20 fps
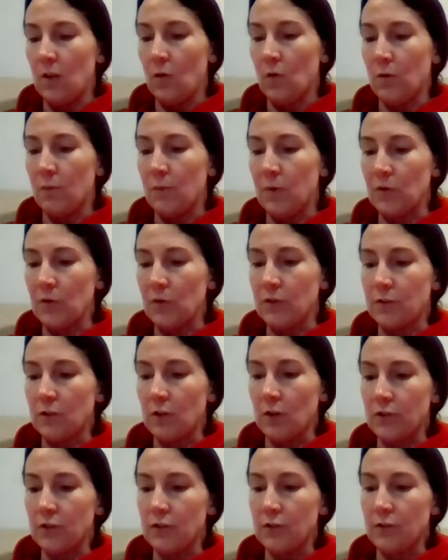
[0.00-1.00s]
Locomotive
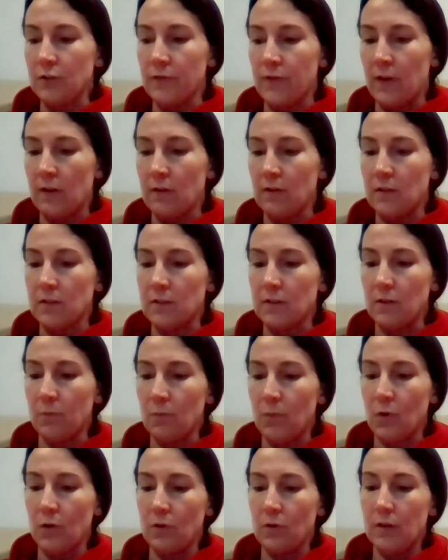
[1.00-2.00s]
structures found in some
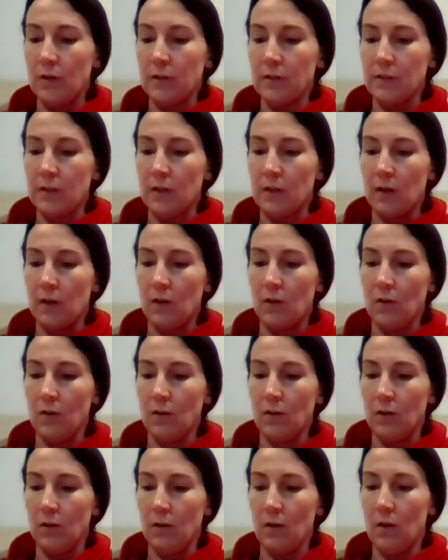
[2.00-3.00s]
protists
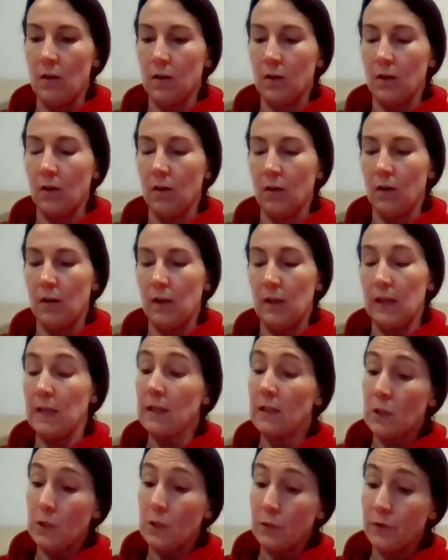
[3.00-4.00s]

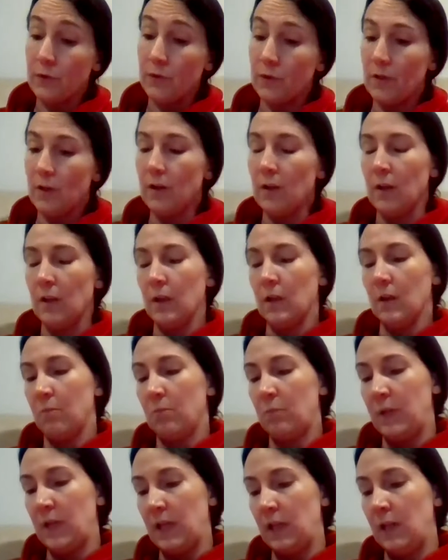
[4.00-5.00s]
include
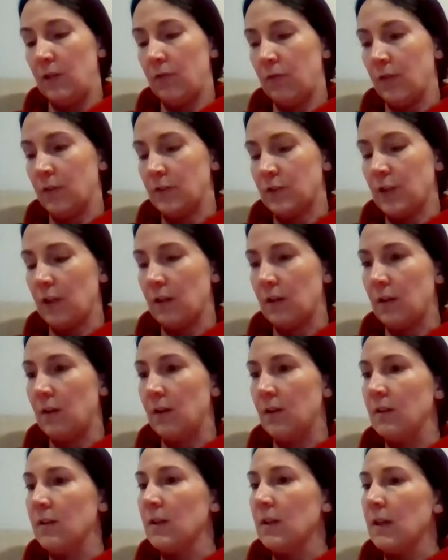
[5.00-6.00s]
B,
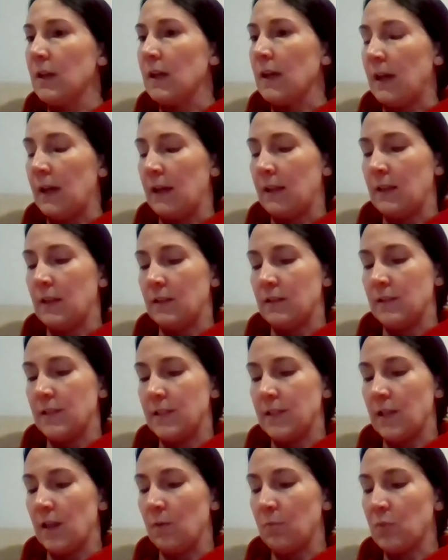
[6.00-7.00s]
flagella. And then
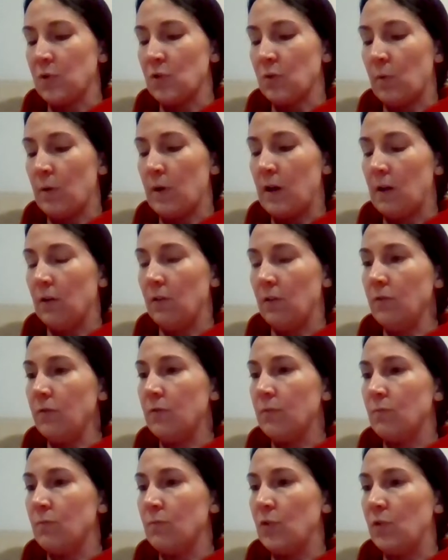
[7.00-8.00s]
skip 12,
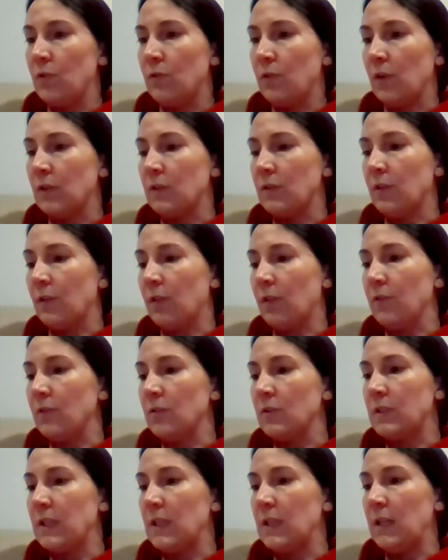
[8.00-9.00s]
move on to
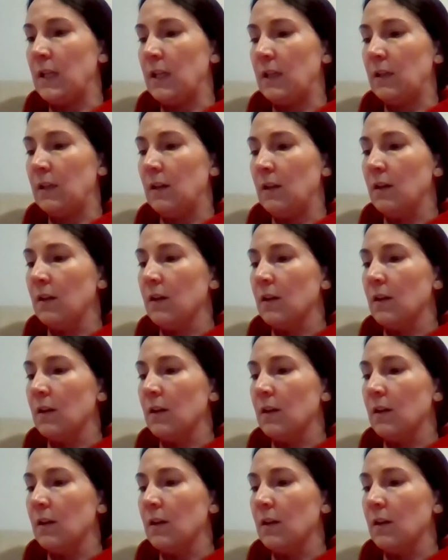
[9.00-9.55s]
13.